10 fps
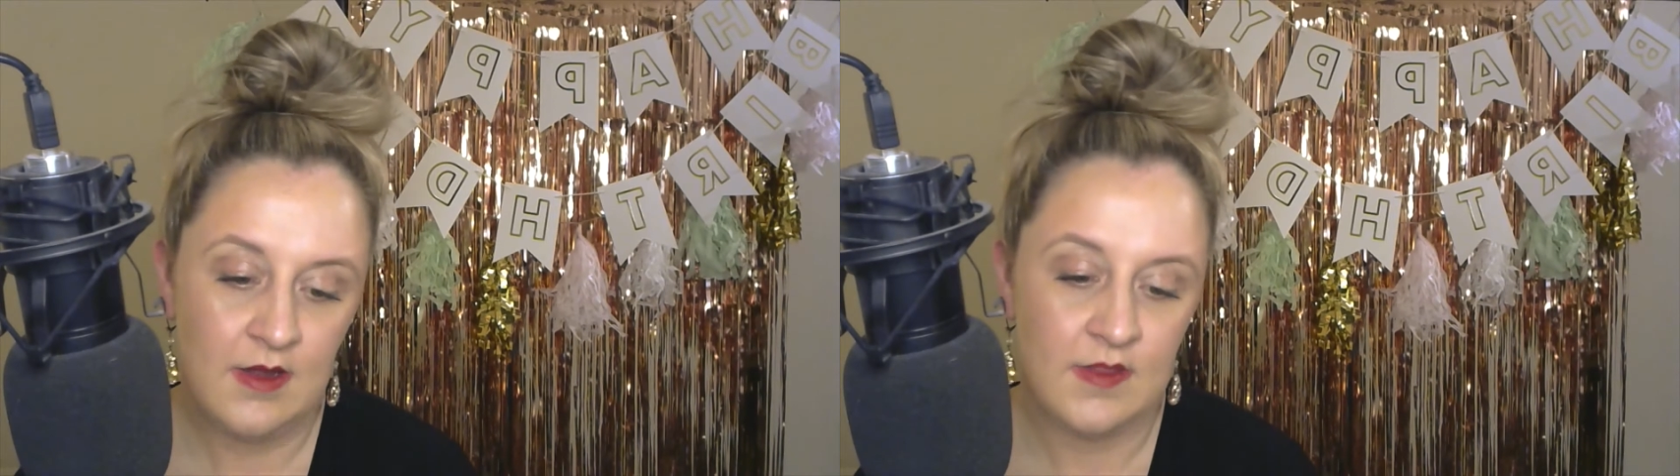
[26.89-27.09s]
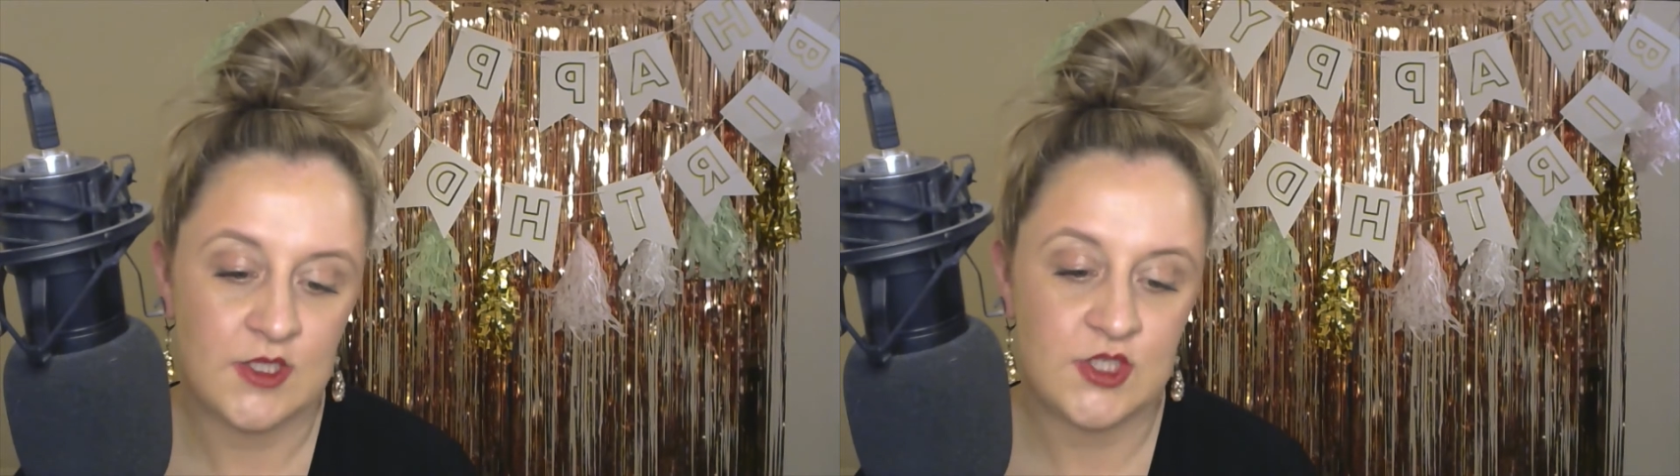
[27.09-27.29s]

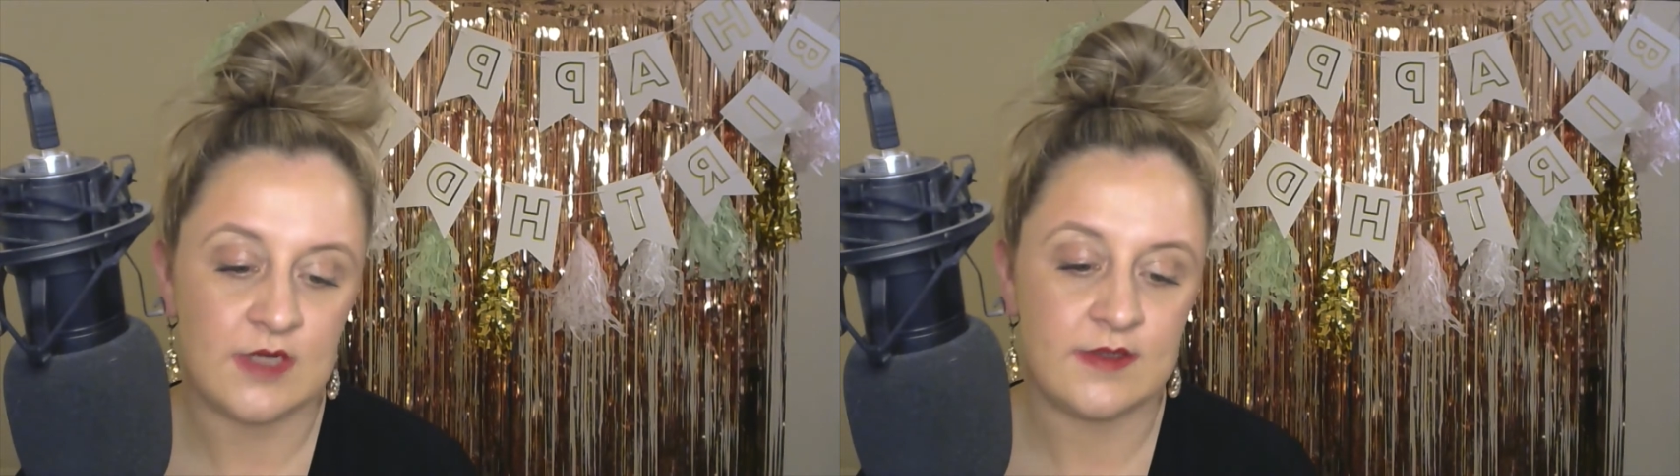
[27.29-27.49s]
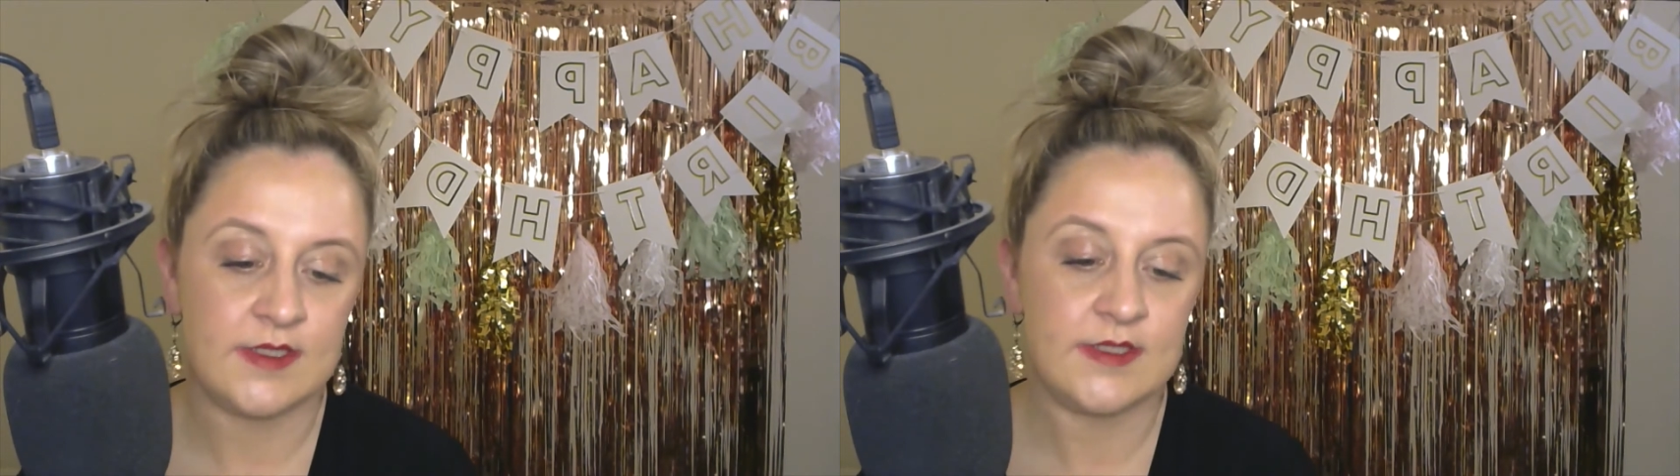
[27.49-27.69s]
that
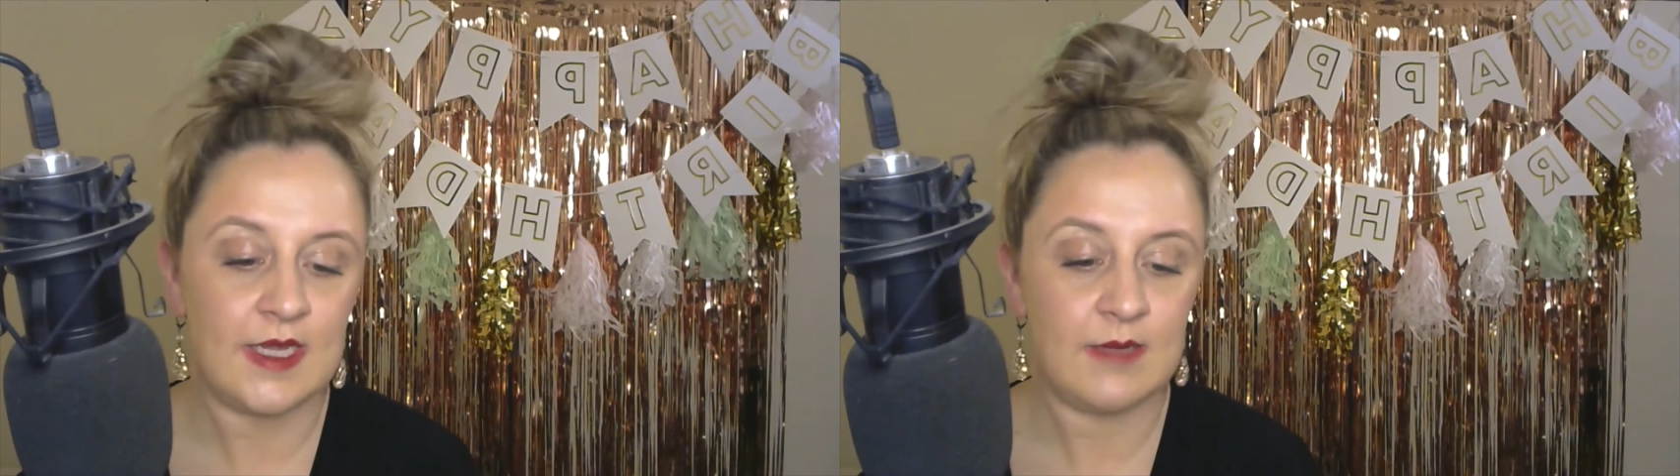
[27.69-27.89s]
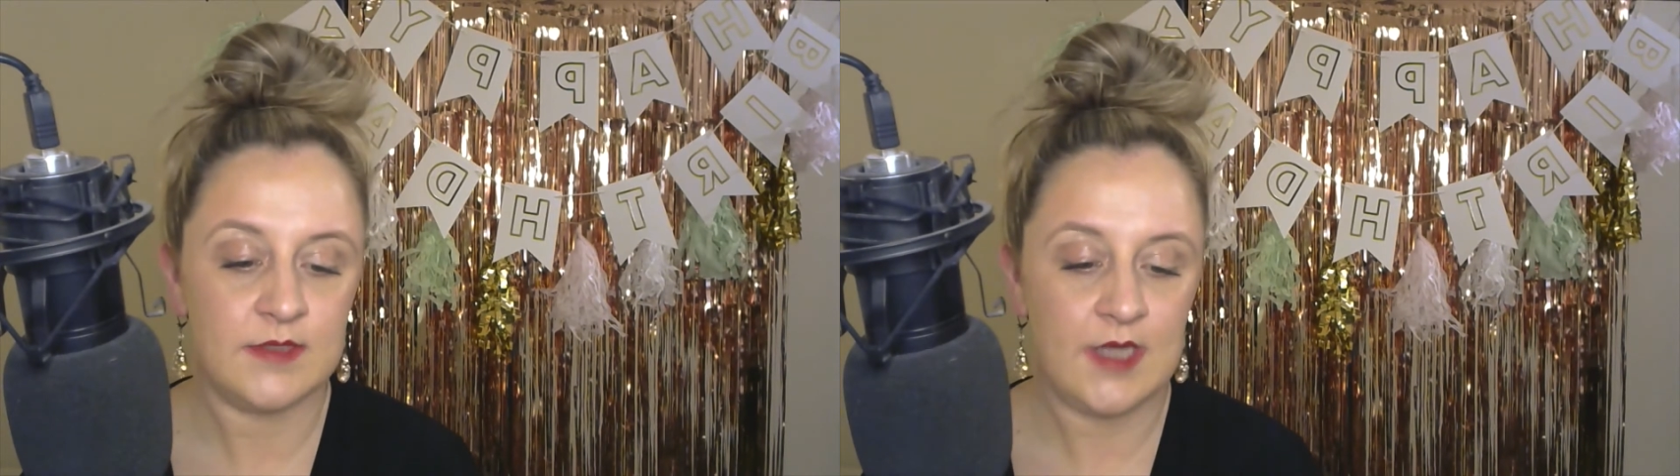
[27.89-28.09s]
shares the
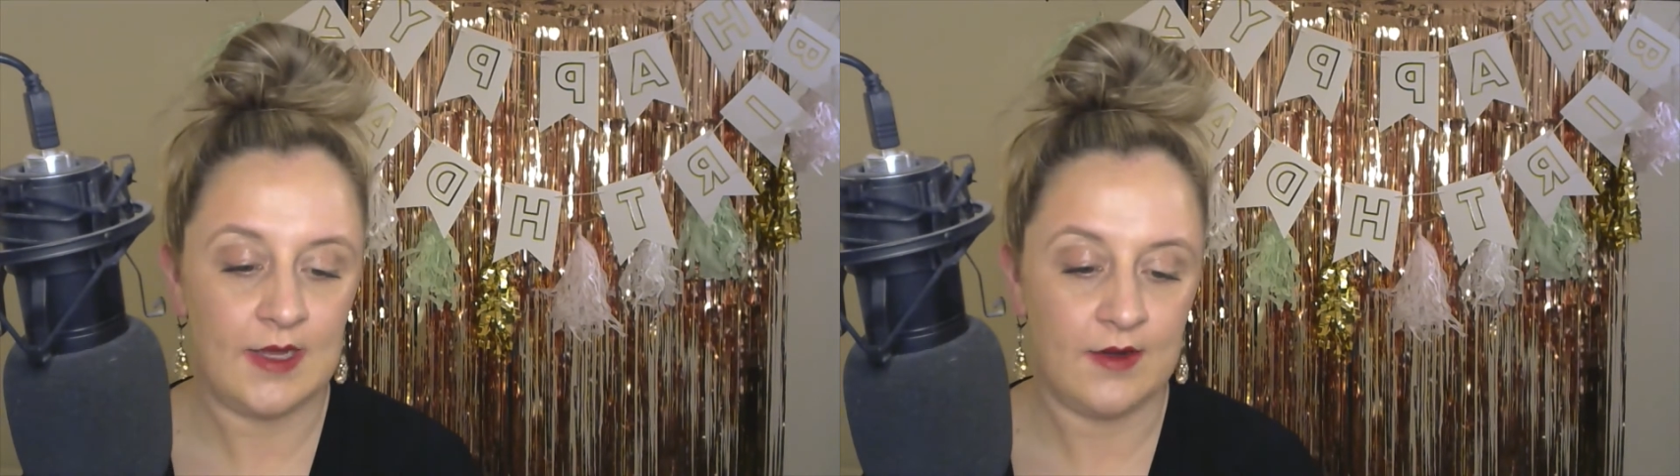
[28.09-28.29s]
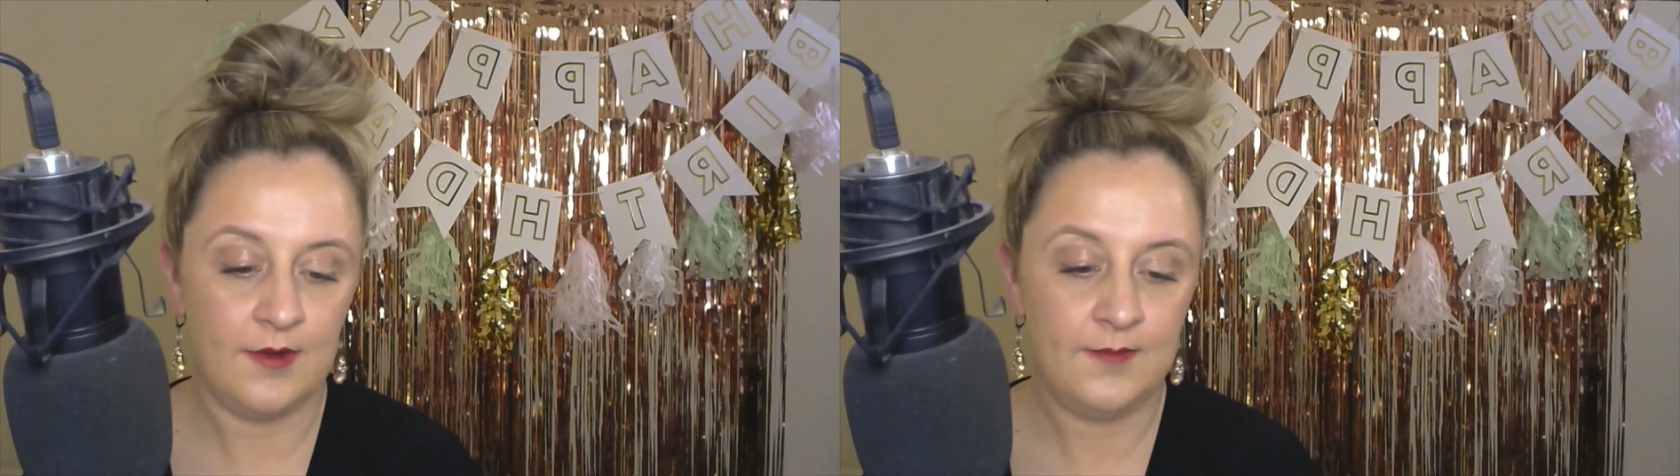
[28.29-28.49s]
same
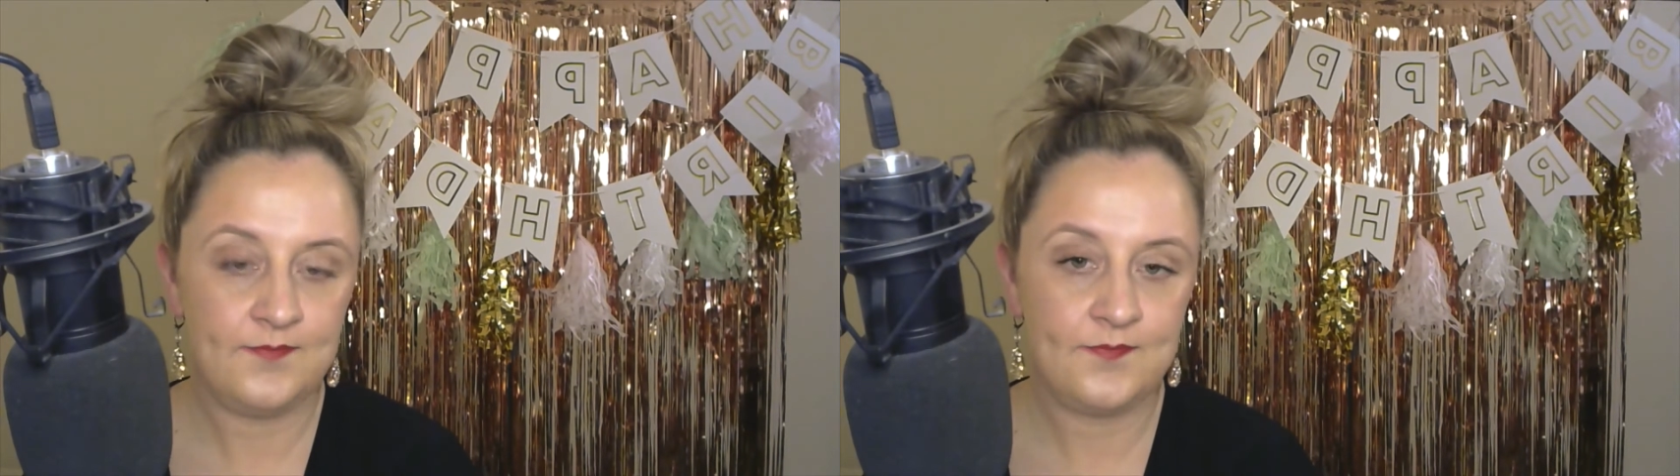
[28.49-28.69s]
title.